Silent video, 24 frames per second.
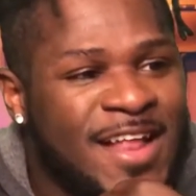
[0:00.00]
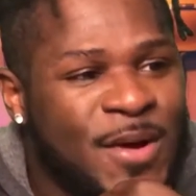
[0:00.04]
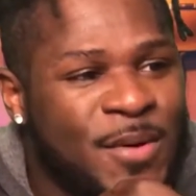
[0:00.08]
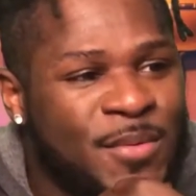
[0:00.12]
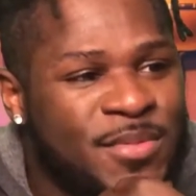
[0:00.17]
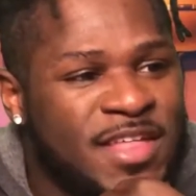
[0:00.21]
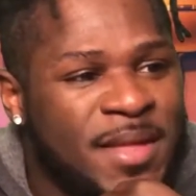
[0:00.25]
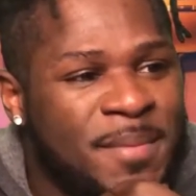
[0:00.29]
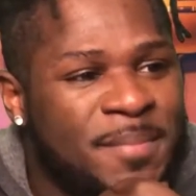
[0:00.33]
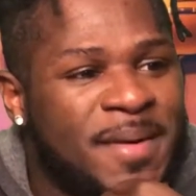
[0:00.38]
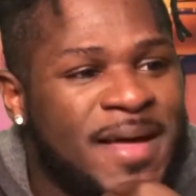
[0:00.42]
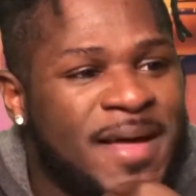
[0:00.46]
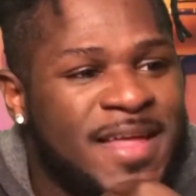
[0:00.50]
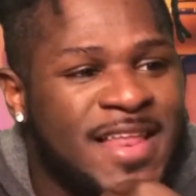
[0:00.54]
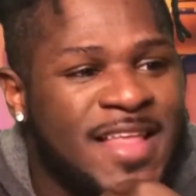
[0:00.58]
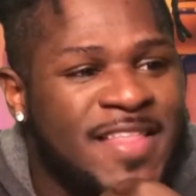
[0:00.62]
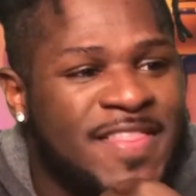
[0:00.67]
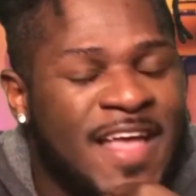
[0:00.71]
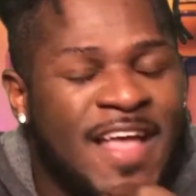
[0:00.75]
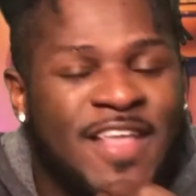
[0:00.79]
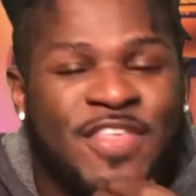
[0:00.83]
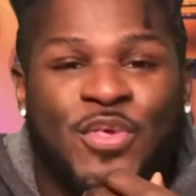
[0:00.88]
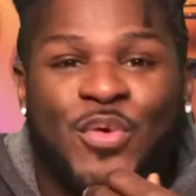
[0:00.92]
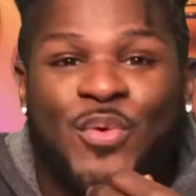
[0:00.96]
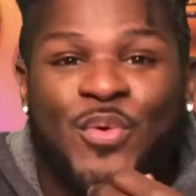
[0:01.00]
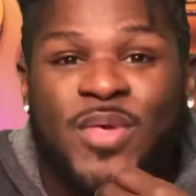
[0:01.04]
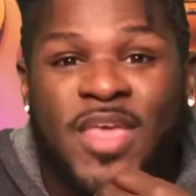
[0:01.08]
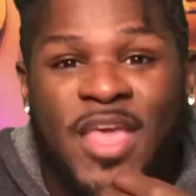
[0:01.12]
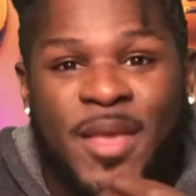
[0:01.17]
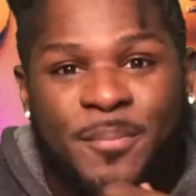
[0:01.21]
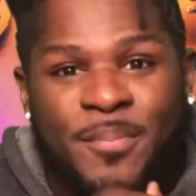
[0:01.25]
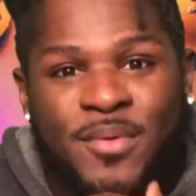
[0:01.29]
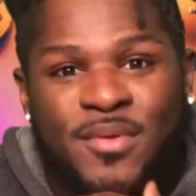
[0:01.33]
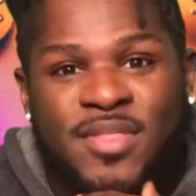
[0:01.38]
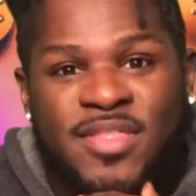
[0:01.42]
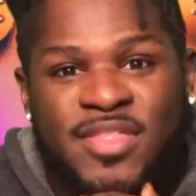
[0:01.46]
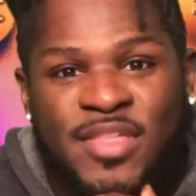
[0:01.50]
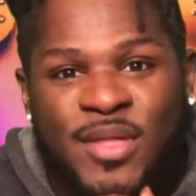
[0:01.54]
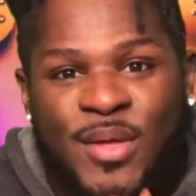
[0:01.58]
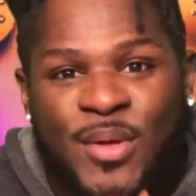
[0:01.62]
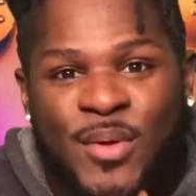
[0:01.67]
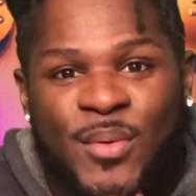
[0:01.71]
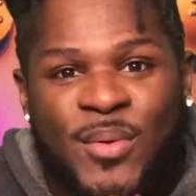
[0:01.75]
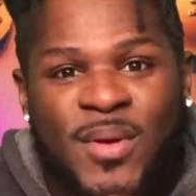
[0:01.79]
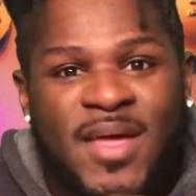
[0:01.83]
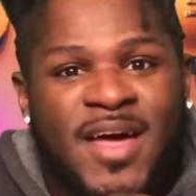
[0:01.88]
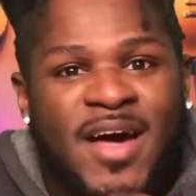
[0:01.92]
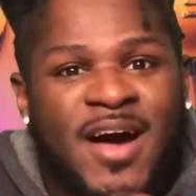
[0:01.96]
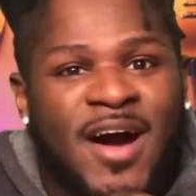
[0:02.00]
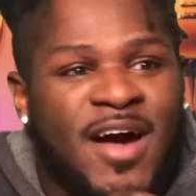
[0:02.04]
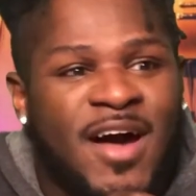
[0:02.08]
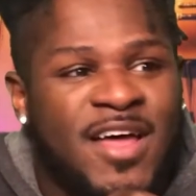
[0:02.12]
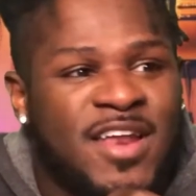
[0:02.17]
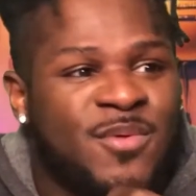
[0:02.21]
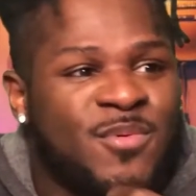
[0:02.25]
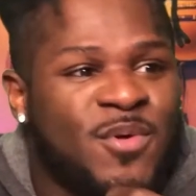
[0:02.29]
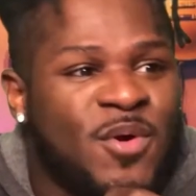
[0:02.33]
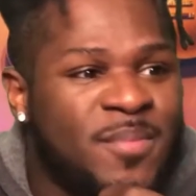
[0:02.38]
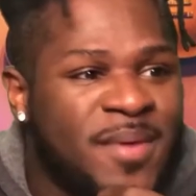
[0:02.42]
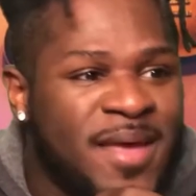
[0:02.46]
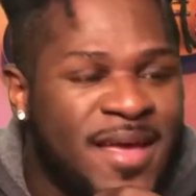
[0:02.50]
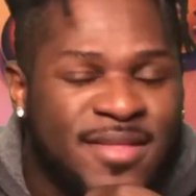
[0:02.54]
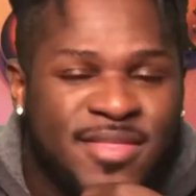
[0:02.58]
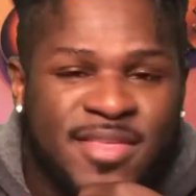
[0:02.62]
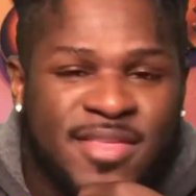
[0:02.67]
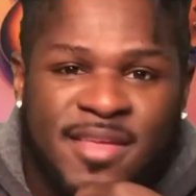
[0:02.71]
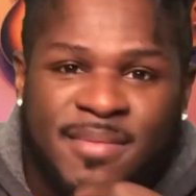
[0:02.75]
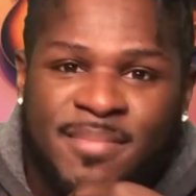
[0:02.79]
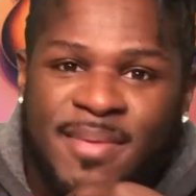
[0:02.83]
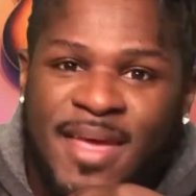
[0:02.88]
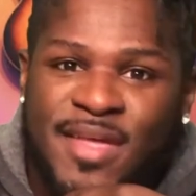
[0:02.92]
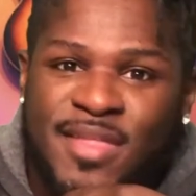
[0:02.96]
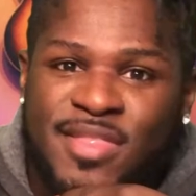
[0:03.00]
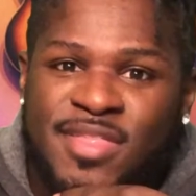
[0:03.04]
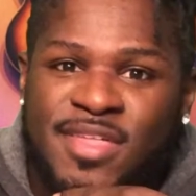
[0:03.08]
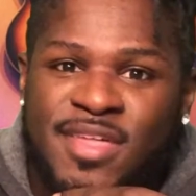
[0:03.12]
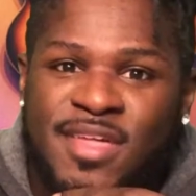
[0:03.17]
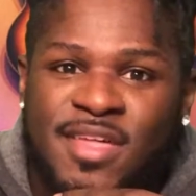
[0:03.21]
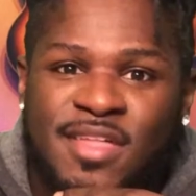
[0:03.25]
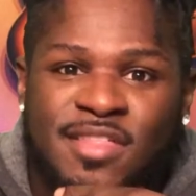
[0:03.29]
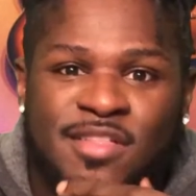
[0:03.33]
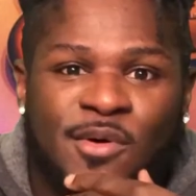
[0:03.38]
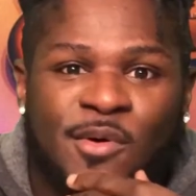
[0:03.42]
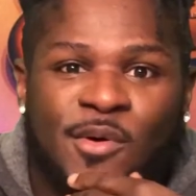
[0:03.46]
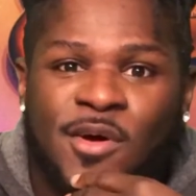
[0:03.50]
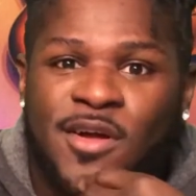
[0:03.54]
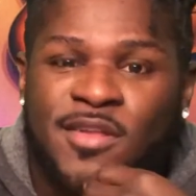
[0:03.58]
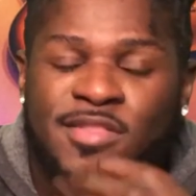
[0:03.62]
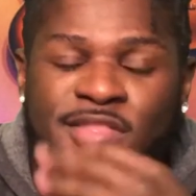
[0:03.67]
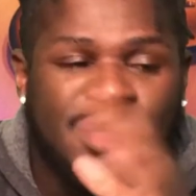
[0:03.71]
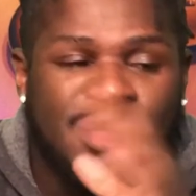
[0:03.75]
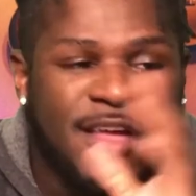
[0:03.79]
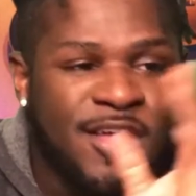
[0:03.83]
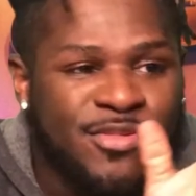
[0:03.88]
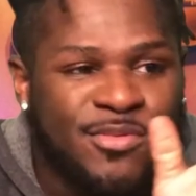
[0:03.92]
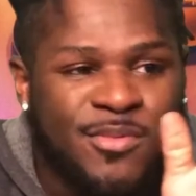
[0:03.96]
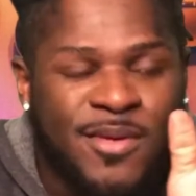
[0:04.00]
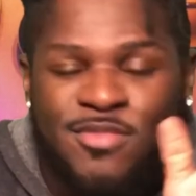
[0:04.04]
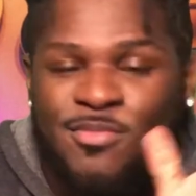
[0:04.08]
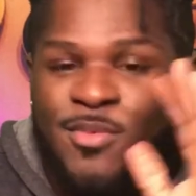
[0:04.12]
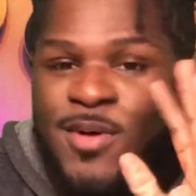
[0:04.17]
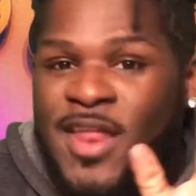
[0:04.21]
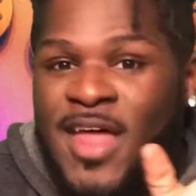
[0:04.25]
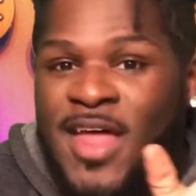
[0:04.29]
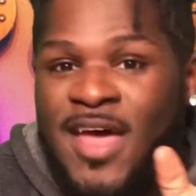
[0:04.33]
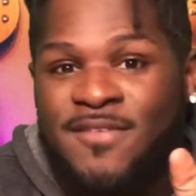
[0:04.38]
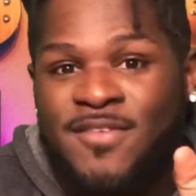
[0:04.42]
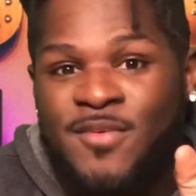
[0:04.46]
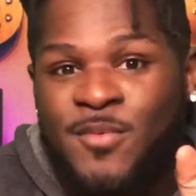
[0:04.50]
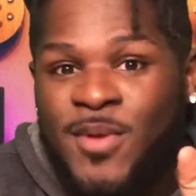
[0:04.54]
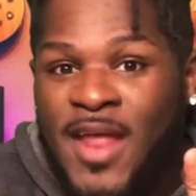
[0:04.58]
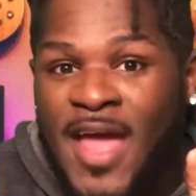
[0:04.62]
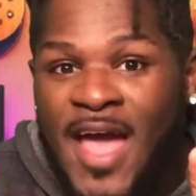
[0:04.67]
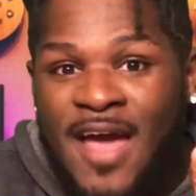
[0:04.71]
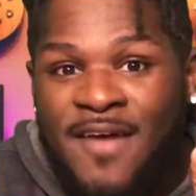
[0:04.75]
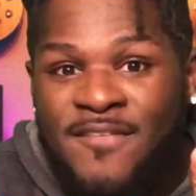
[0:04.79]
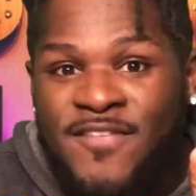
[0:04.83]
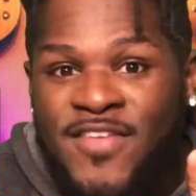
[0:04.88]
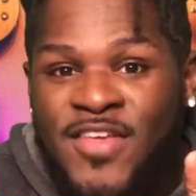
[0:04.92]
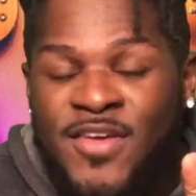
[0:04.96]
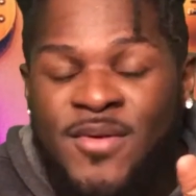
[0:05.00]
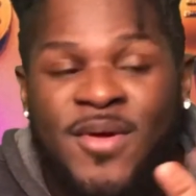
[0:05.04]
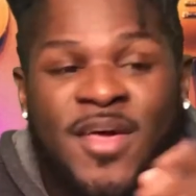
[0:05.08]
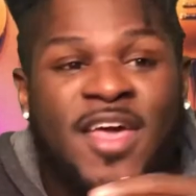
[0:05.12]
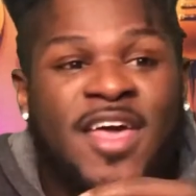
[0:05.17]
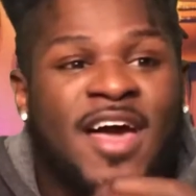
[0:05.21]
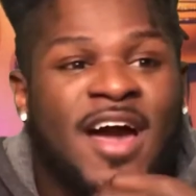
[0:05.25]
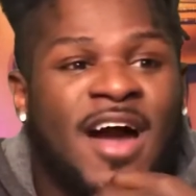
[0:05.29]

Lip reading: somebody that you can pursue on a romantic basis or a sexual basis, whatever, what have you,